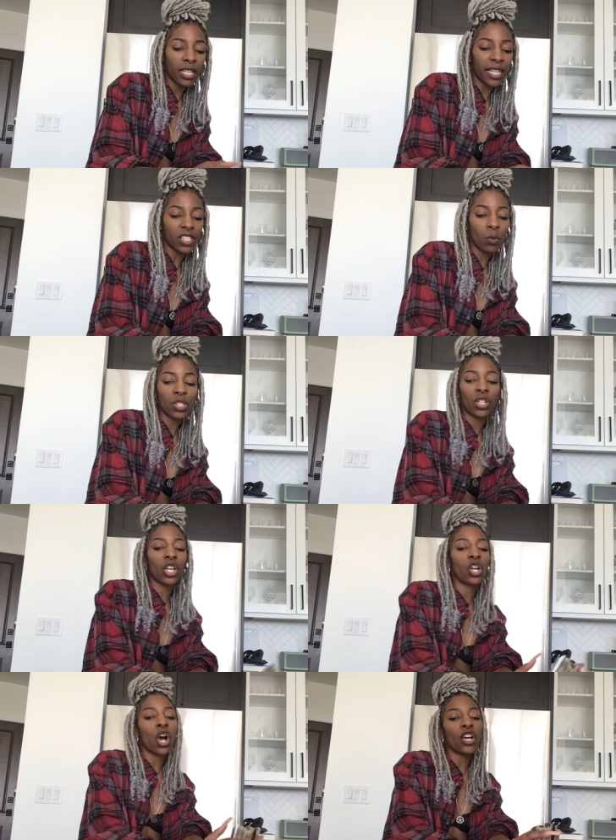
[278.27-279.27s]
Yeah, someone's going
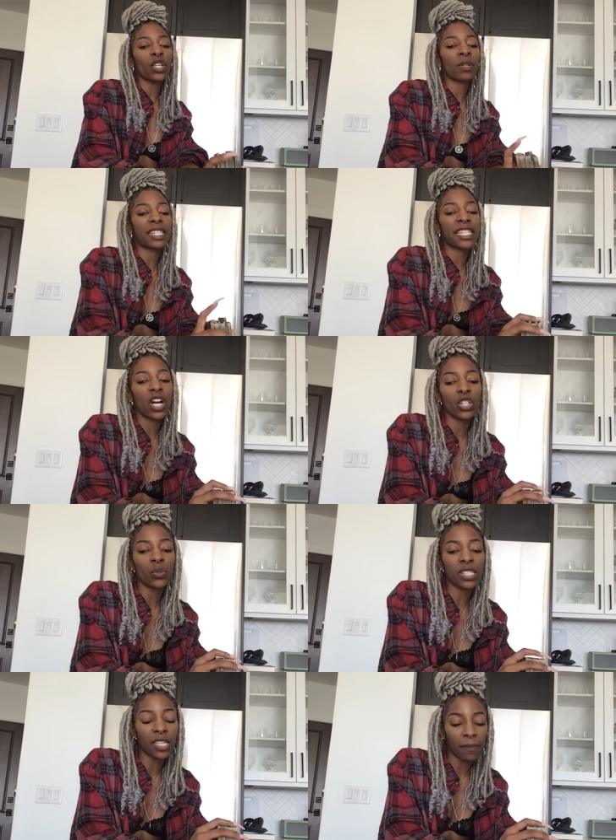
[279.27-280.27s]
to call you and tell you
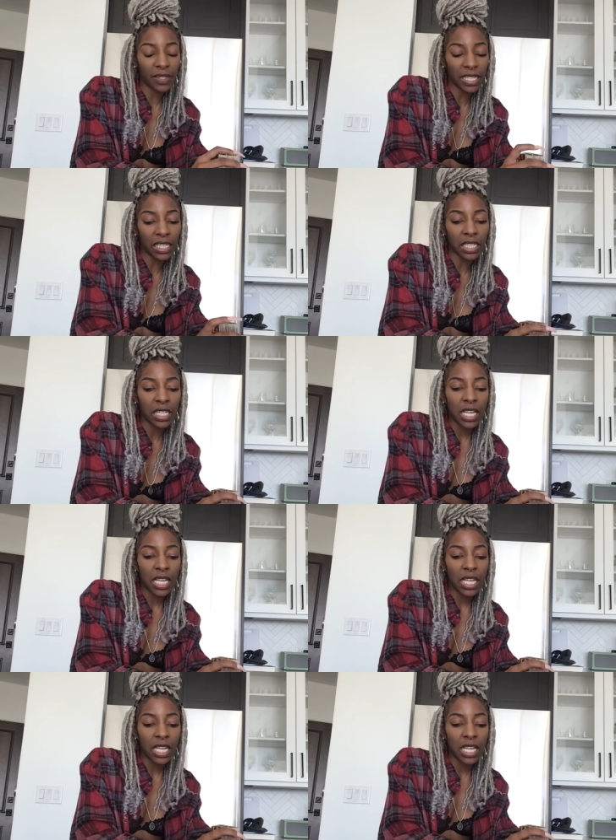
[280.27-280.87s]
something.